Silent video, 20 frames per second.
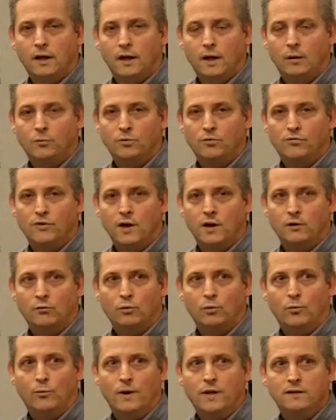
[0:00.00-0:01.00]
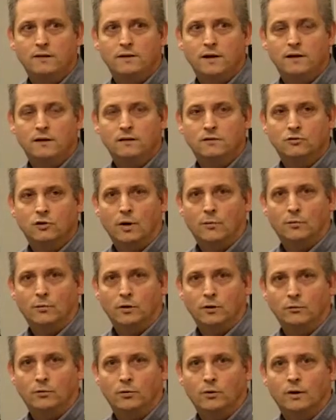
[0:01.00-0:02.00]
amplifier will maintain its
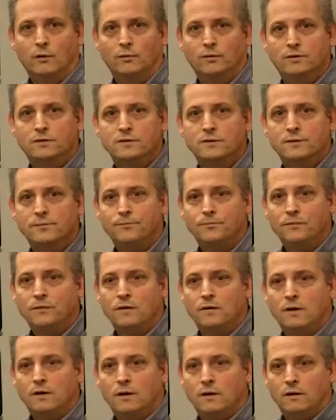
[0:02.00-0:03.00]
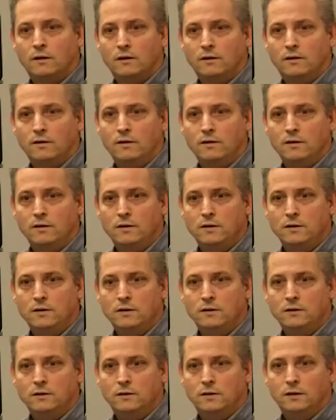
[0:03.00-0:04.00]
operating parameters.
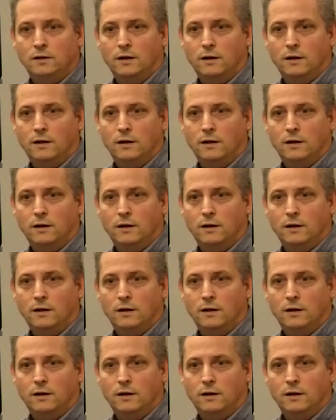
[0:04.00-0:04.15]
The